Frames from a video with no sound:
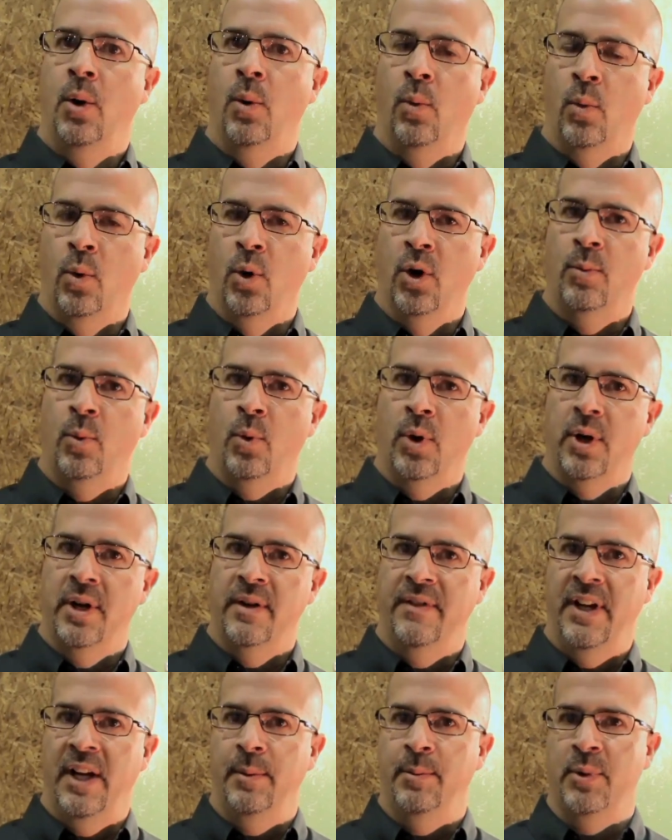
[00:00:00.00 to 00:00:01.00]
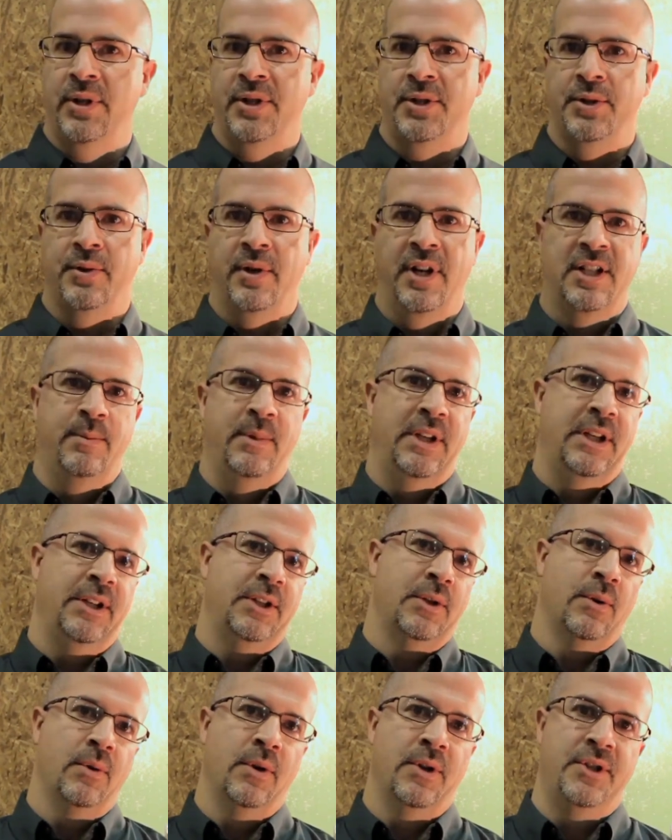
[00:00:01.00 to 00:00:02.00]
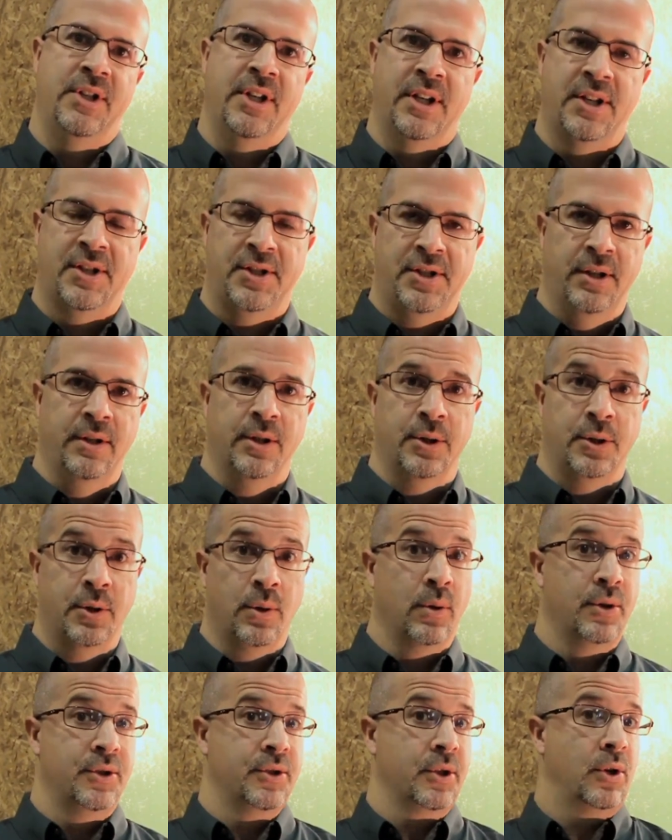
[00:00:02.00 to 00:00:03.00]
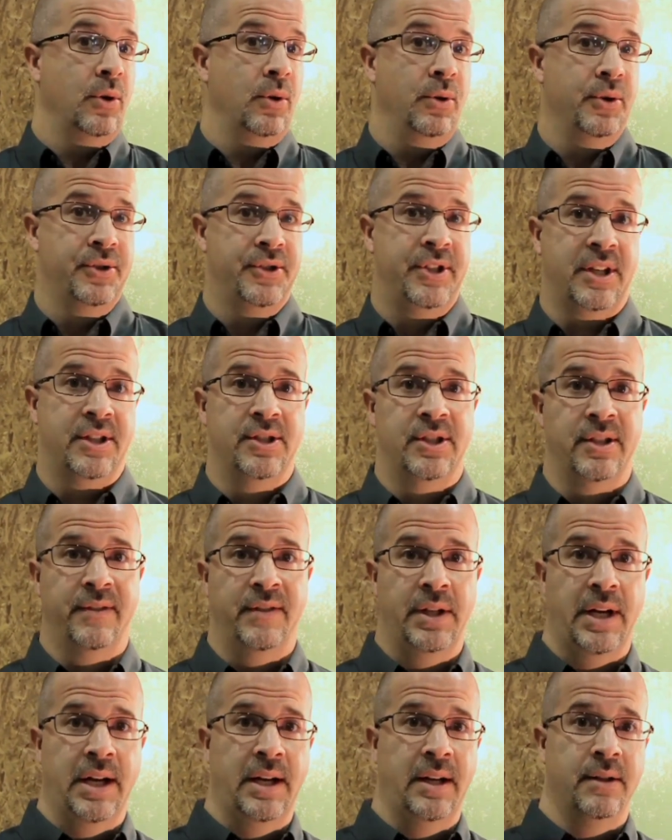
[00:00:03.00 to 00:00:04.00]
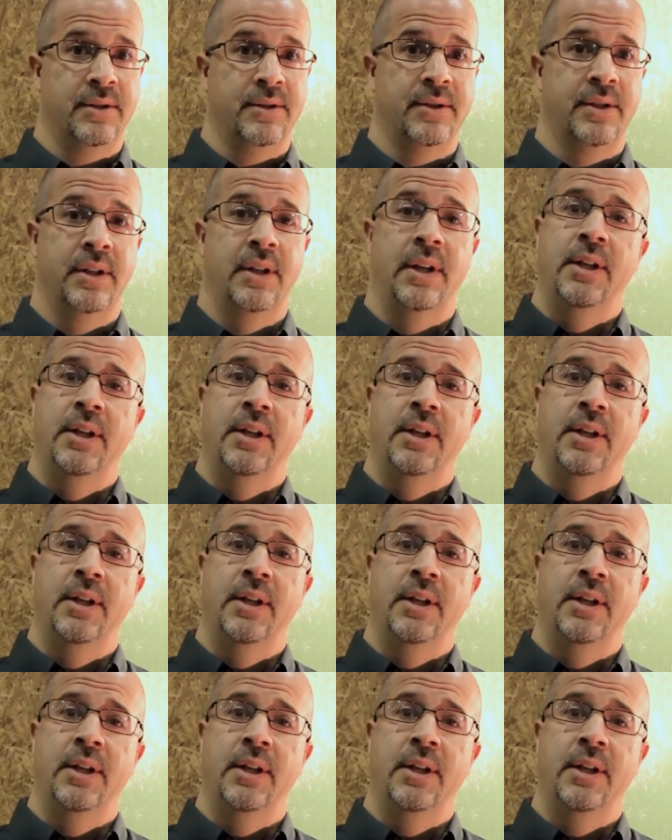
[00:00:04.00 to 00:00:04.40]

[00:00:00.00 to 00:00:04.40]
warm water vapor is transmitting towards the exterior, towards the cold sections of your house.